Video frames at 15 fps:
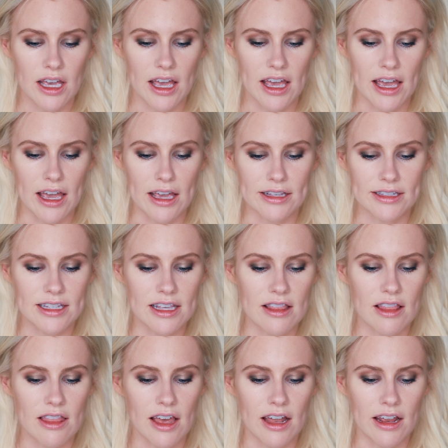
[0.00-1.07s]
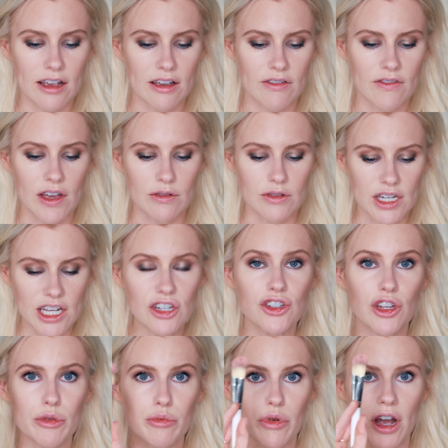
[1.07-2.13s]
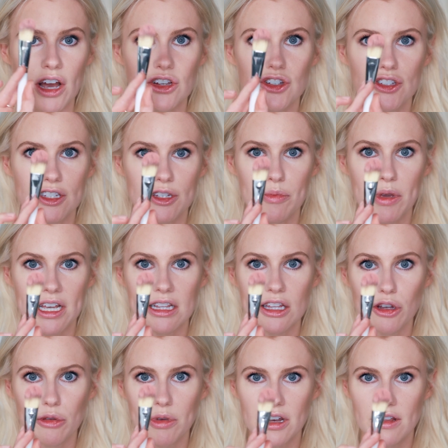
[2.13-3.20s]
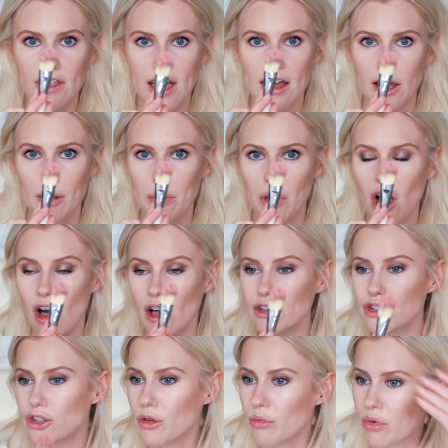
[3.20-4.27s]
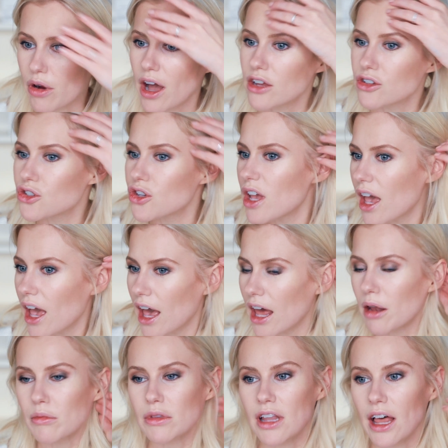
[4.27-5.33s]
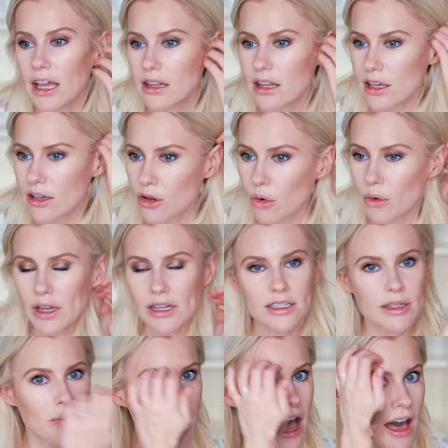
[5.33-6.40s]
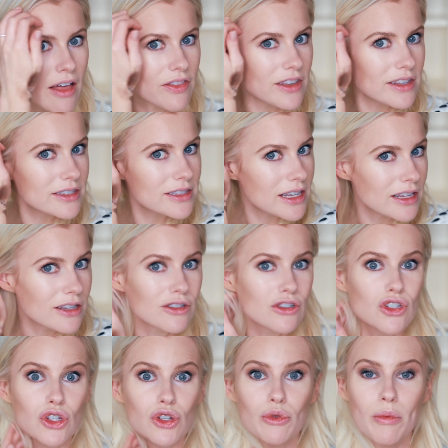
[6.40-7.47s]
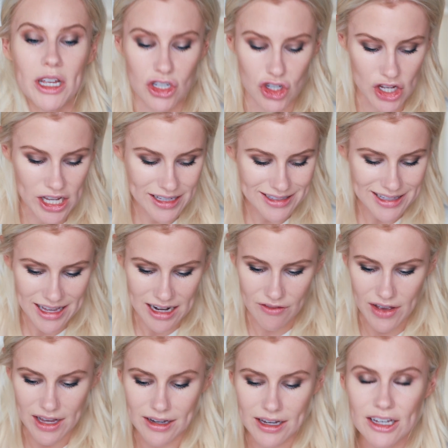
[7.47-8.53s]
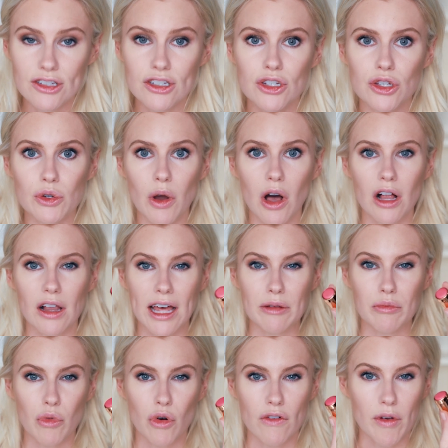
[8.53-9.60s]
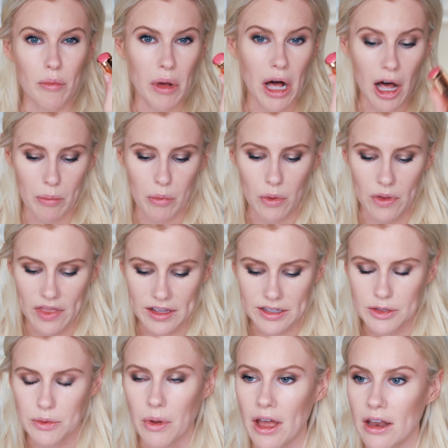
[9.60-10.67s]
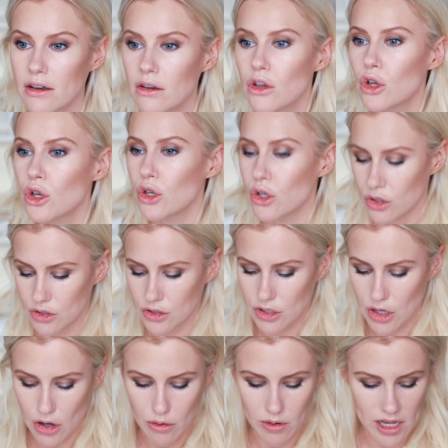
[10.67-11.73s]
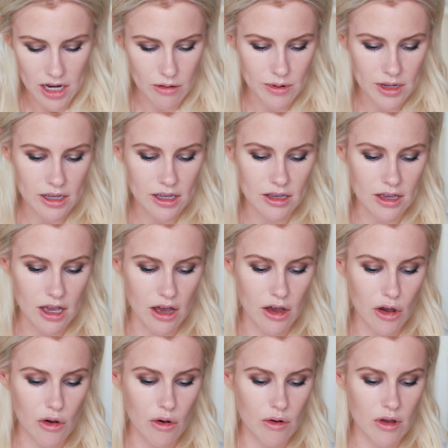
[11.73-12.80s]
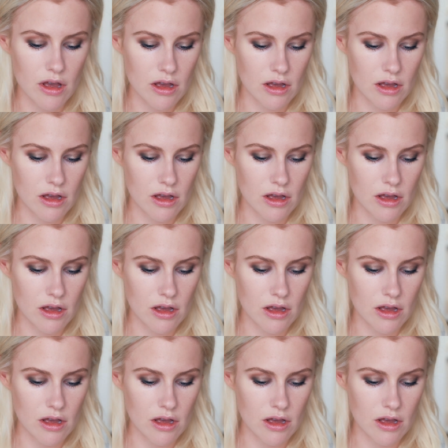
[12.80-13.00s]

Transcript: a synthetic foundation brush to pick a little bit of that up onto the brush, and I'm lightly going to pat this into my cheeks, and if I need to, I'll add more of a pop with this one. So here we go.